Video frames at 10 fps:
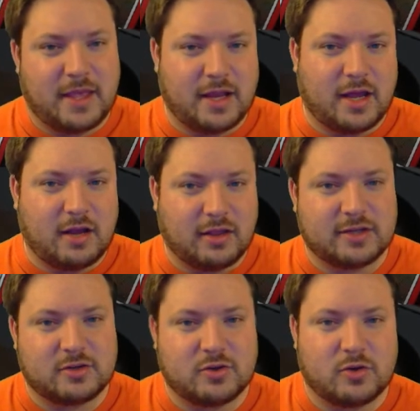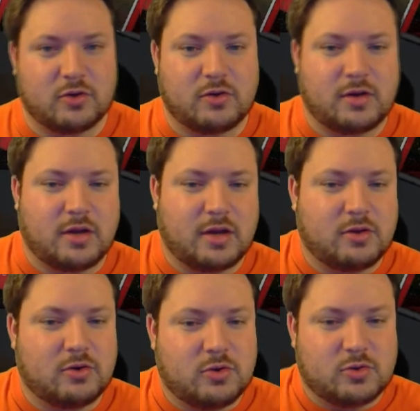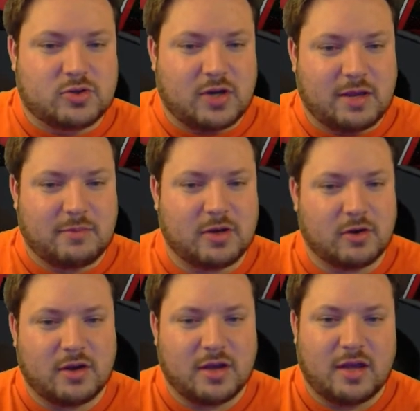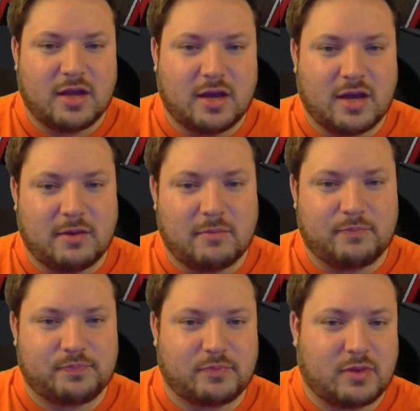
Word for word: and I'll enter your uh, your username here, um,